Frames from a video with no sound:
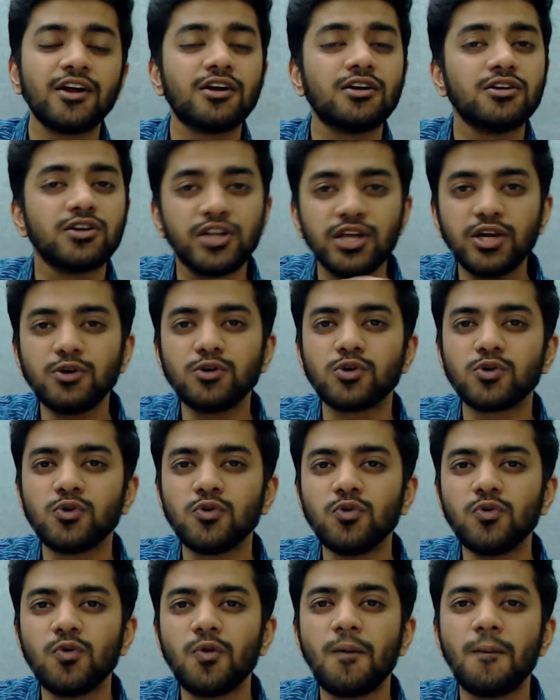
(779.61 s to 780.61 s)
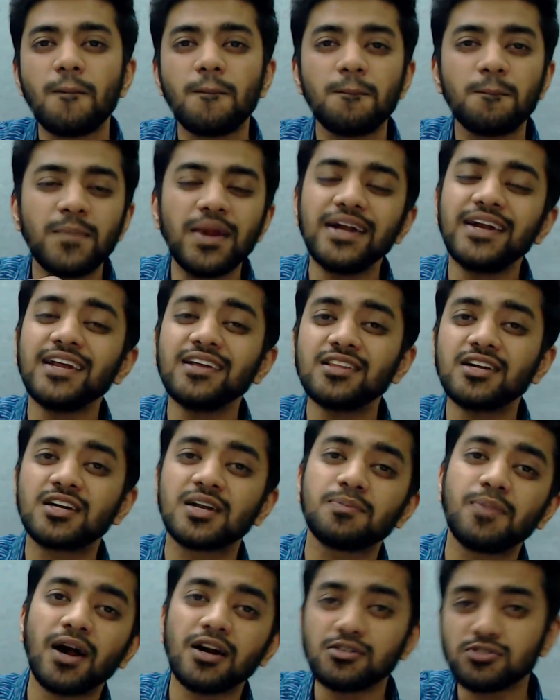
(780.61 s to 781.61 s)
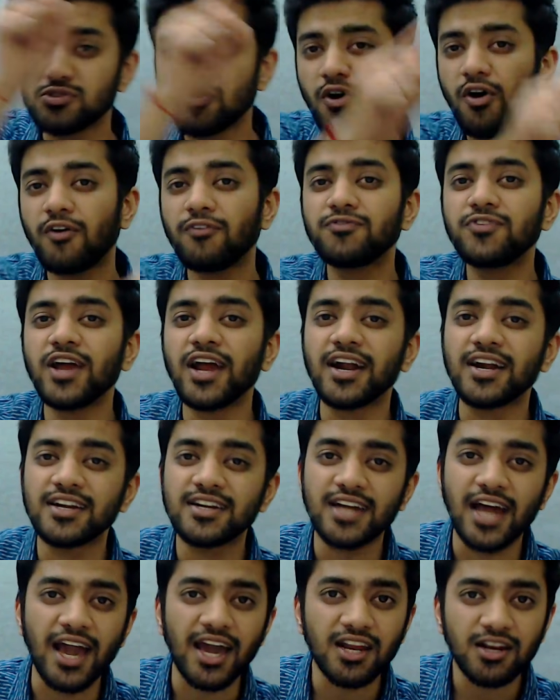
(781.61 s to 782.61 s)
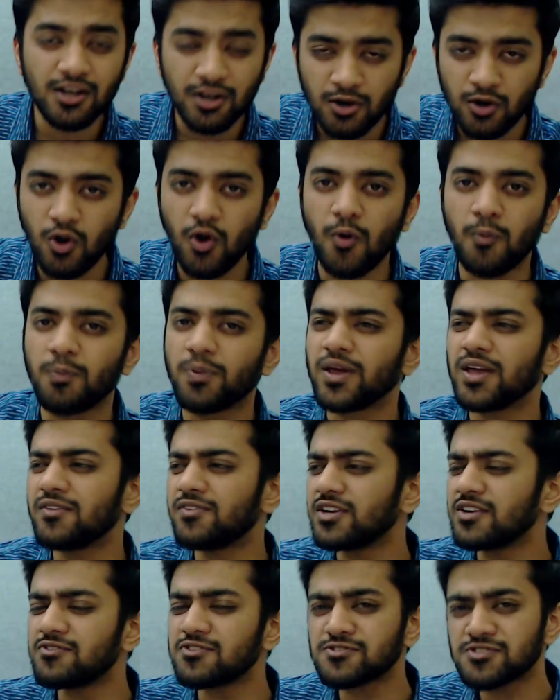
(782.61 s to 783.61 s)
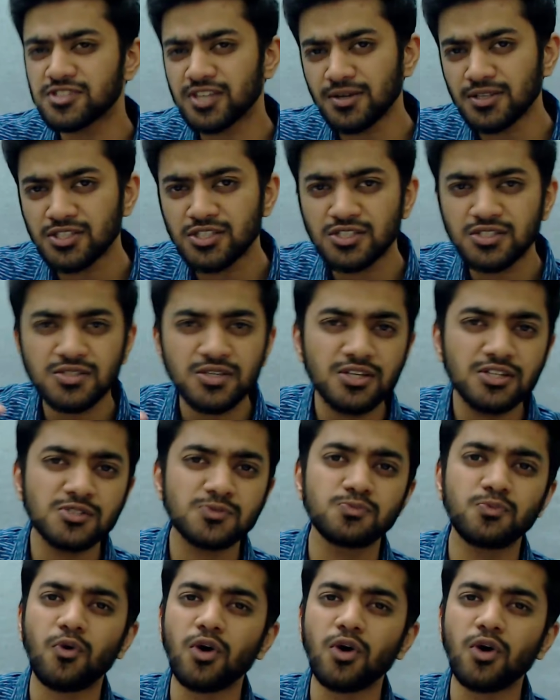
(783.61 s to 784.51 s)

due to meeting the demands of the entire globe. Even if such small